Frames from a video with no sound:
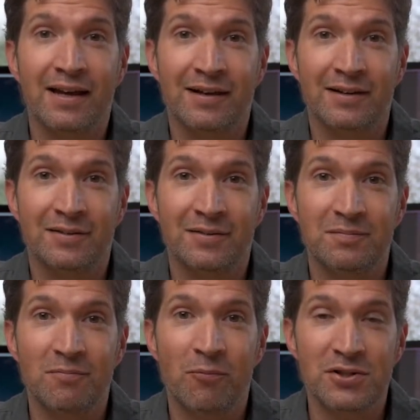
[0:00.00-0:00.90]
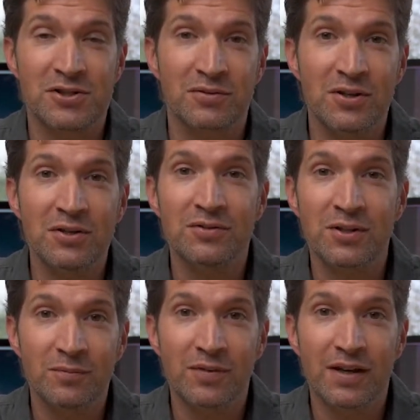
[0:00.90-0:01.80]
and watching
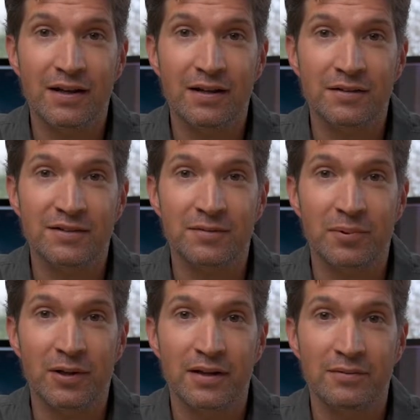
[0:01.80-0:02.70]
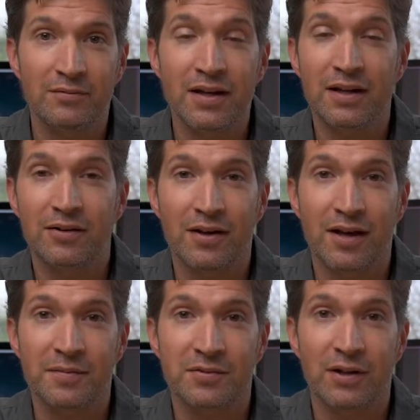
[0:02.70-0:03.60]
YouTube videos and playing video
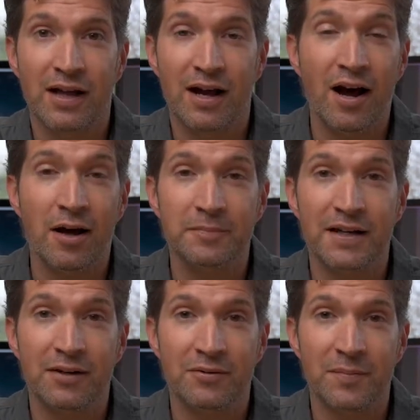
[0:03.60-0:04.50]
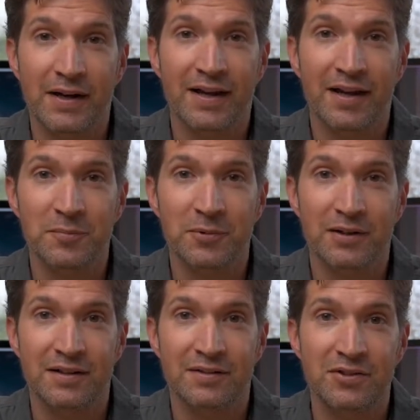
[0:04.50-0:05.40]
games while I hopped out with my camera
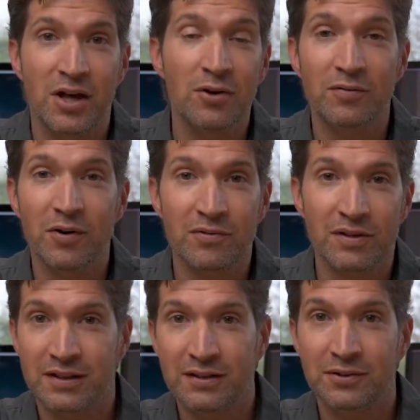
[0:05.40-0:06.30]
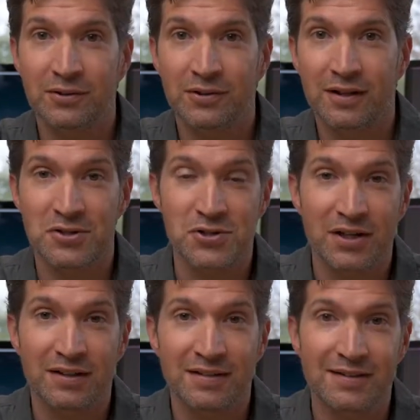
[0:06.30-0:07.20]
and dove over the hill and
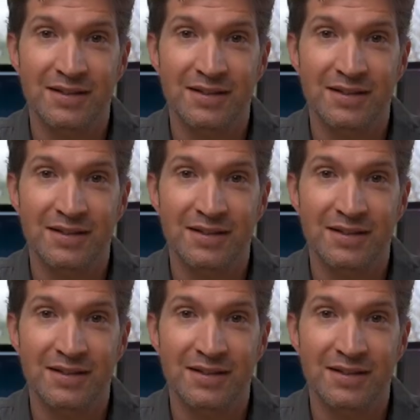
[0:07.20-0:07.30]
shot this